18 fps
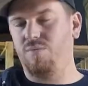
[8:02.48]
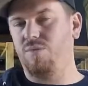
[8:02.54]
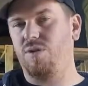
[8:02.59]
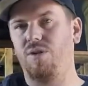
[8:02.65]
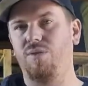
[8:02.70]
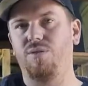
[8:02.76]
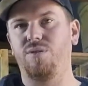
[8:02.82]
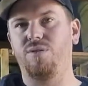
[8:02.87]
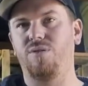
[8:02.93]

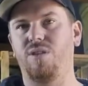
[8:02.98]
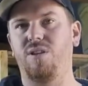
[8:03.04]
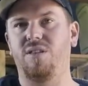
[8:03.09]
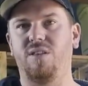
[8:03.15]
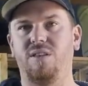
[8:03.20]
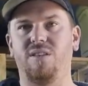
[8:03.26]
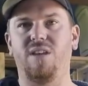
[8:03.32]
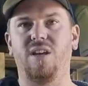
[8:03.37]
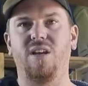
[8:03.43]
probably won't do
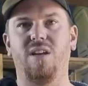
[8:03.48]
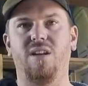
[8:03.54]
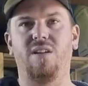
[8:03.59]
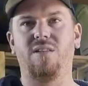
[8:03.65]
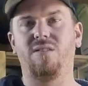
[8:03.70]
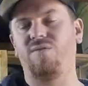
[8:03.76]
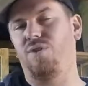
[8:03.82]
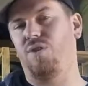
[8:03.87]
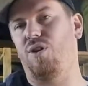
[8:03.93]
anything
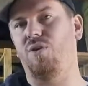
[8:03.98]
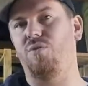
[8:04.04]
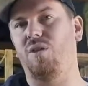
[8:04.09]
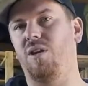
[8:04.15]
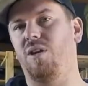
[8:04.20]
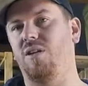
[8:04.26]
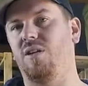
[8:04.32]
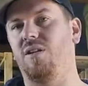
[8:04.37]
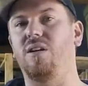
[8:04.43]
then. The following
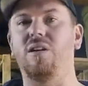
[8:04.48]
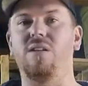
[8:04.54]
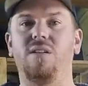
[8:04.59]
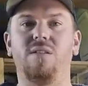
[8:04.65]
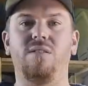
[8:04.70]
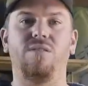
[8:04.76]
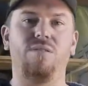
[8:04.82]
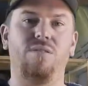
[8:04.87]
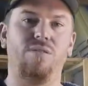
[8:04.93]
weekend
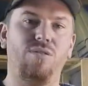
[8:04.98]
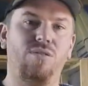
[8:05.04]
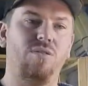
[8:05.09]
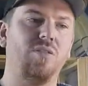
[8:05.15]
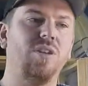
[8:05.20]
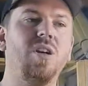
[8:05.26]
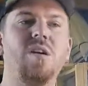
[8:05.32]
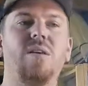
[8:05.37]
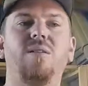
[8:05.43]
is New
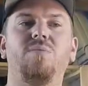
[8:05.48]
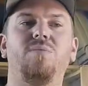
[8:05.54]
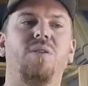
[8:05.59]
Year's,